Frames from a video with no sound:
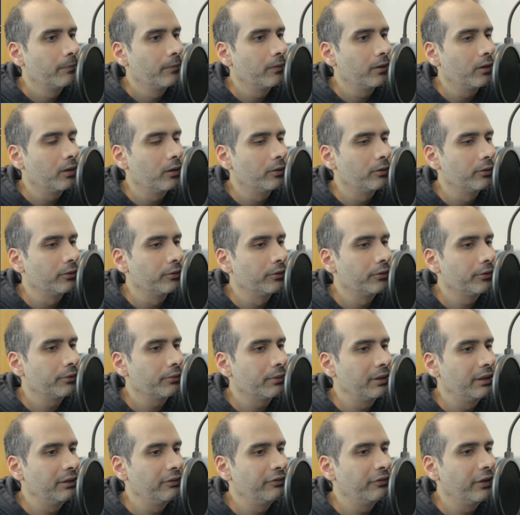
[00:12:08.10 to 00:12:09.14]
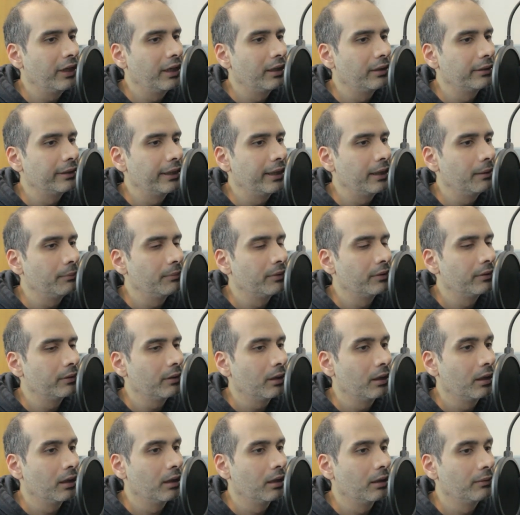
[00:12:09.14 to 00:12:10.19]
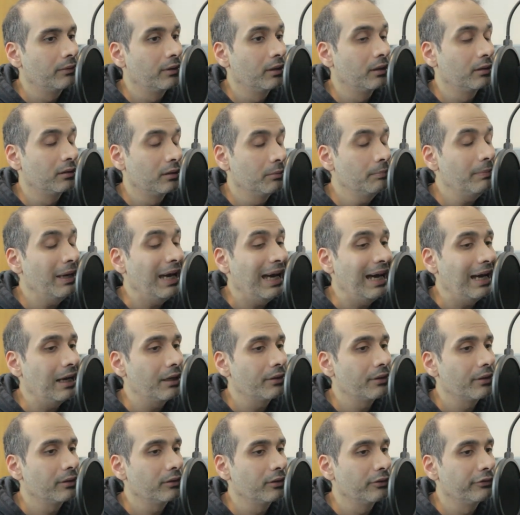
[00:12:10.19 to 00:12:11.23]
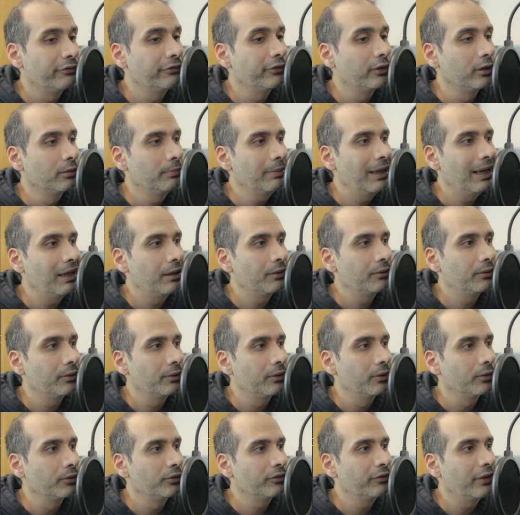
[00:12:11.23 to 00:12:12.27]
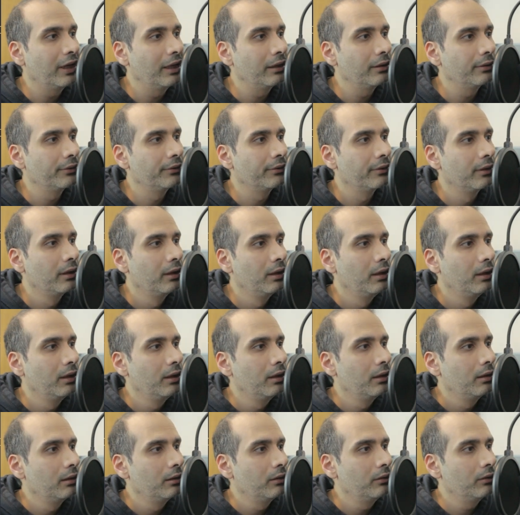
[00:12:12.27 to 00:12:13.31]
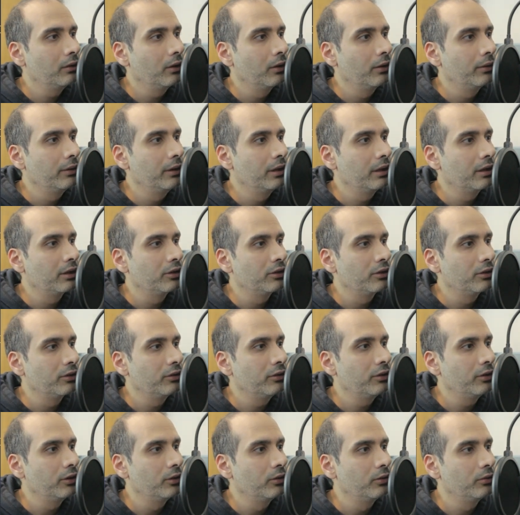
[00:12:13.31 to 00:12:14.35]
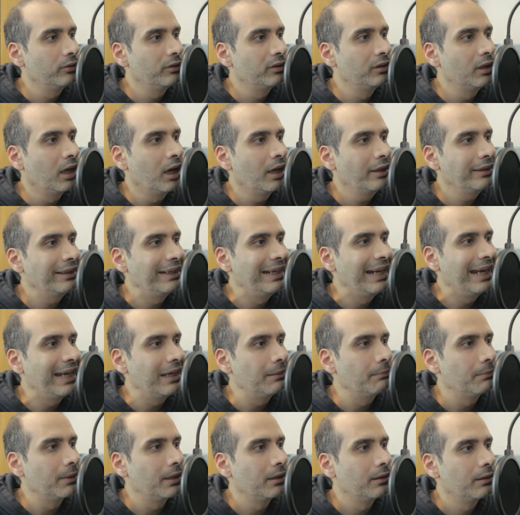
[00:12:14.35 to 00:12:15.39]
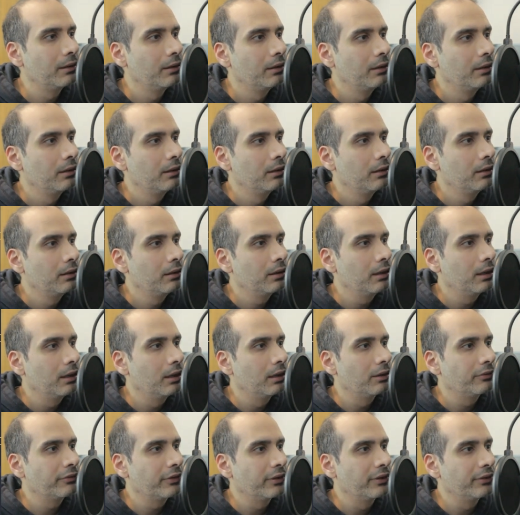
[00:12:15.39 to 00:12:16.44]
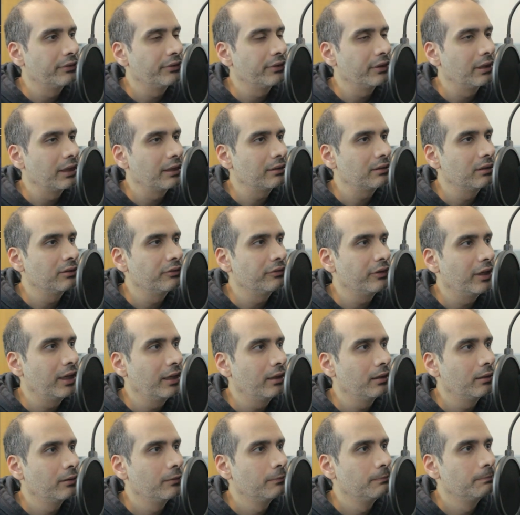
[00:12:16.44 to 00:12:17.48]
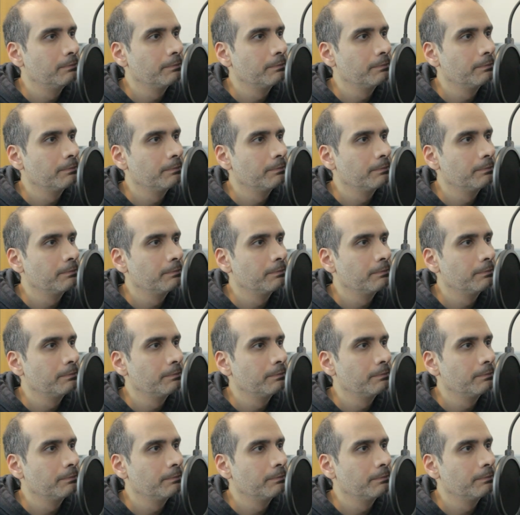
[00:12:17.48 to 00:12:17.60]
all those three file names, the path, the full path to those files. So you can just use .name for the selected file.